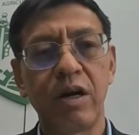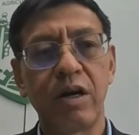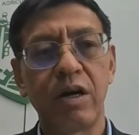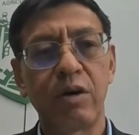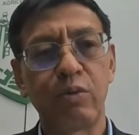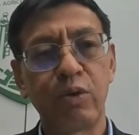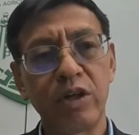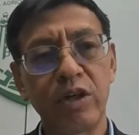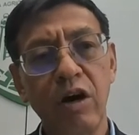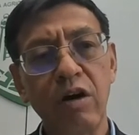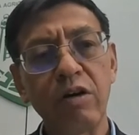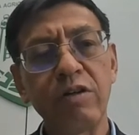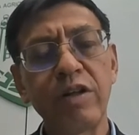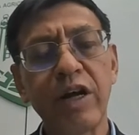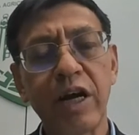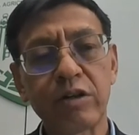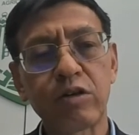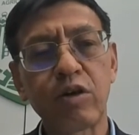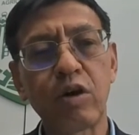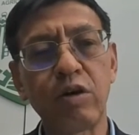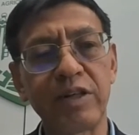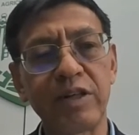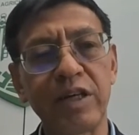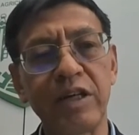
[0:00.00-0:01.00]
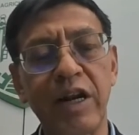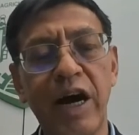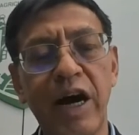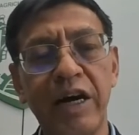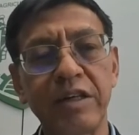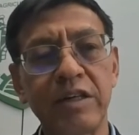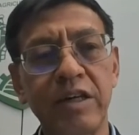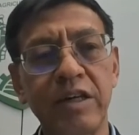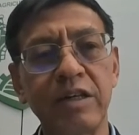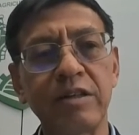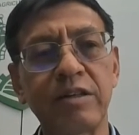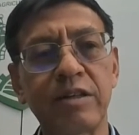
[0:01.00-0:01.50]
We know that
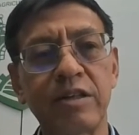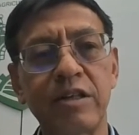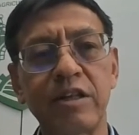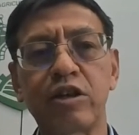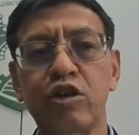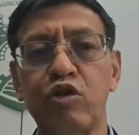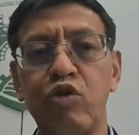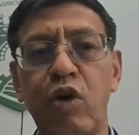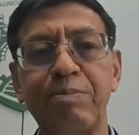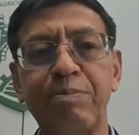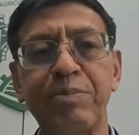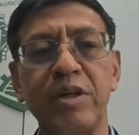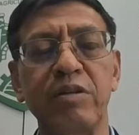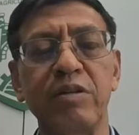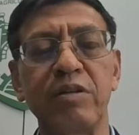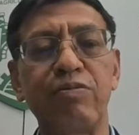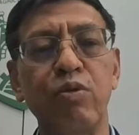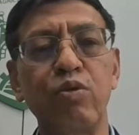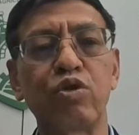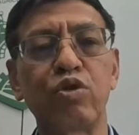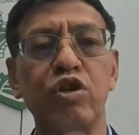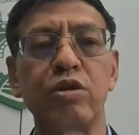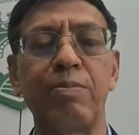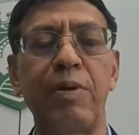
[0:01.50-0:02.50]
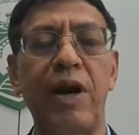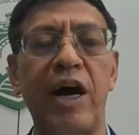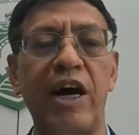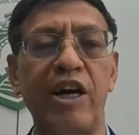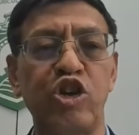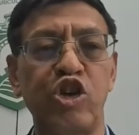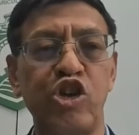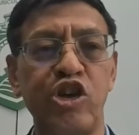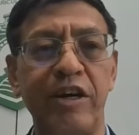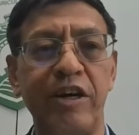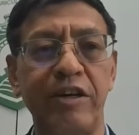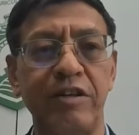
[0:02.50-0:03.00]
COVID-19 disrupted the food supply
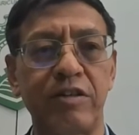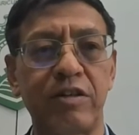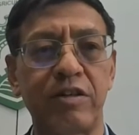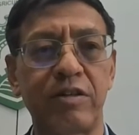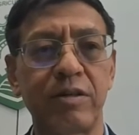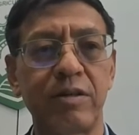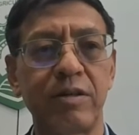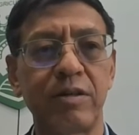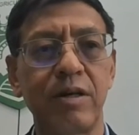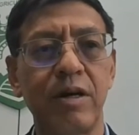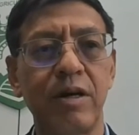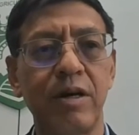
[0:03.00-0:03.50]
chains.